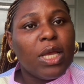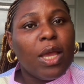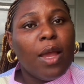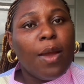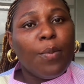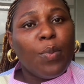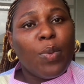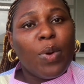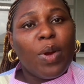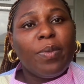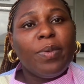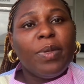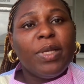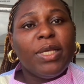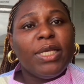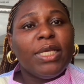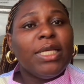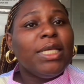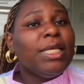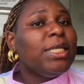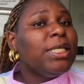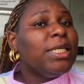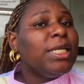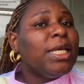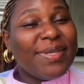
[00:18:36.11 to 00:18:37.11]
probably
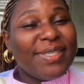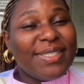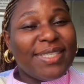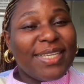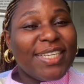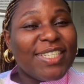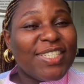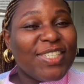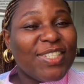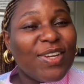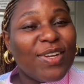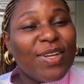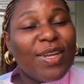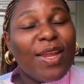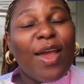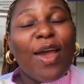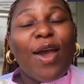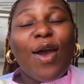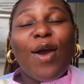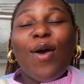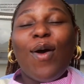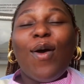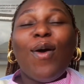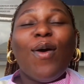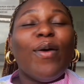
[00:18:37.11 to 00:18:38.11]
in session
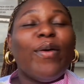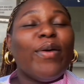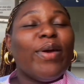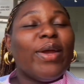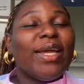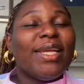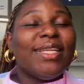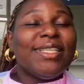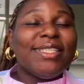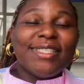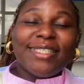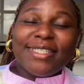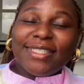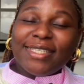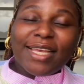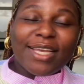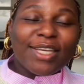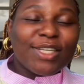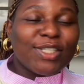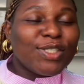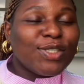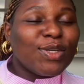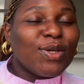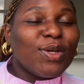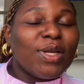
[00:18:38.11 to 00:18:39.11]
or in
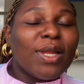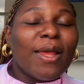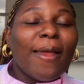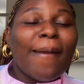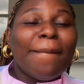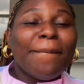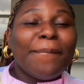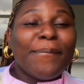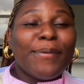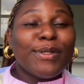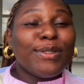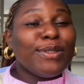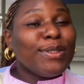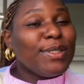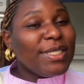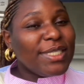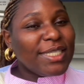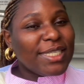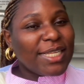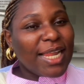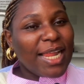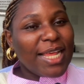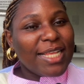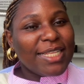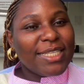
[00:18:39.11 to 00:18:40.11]
section Portuguese
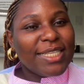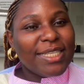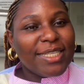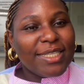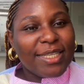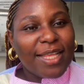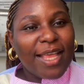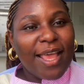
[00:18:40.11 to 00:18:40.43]
classes